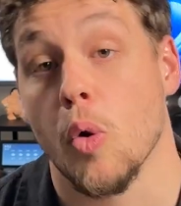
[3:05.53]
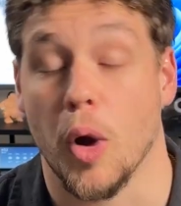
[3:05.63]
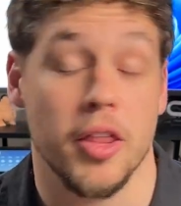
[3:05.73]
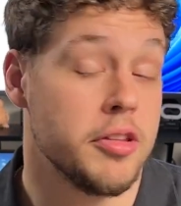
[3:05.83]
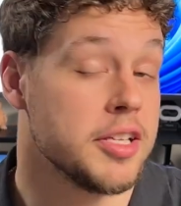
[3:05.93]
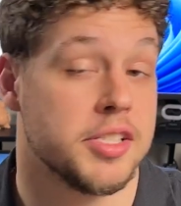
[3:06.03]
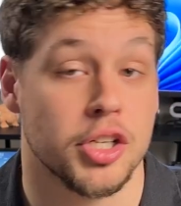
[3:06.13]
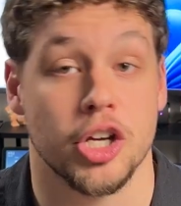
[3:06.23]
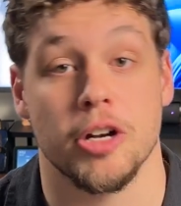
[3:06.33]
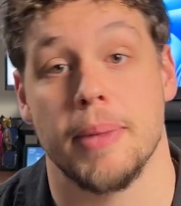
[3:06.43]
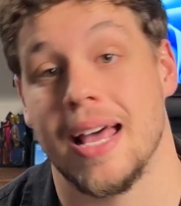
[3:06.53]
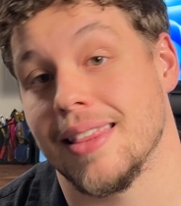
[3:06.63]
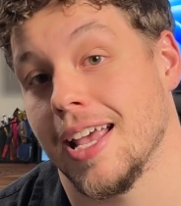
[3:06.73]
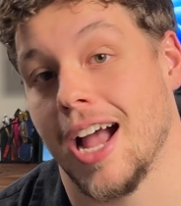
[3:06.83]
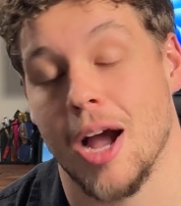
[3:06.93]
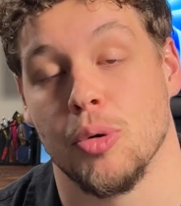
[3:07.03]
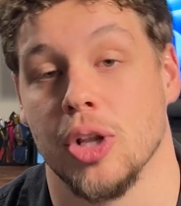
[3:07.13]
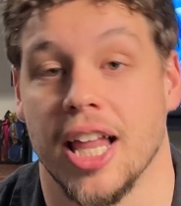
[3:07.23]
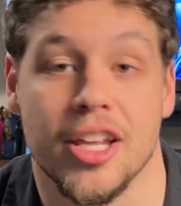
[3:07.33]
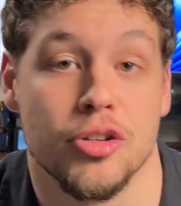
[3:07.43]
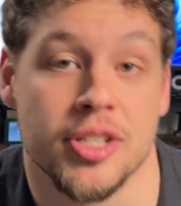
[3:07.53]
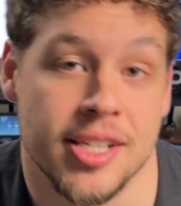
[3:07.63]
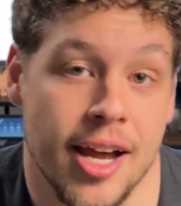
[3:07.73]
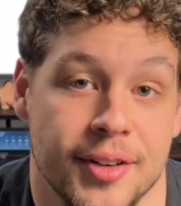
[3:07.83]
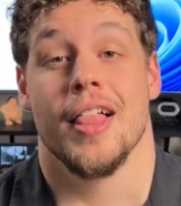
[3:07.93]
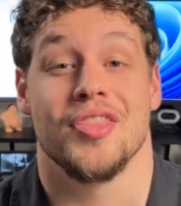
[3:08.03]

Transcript: Whether this is a good or bad thing, I will let you decide.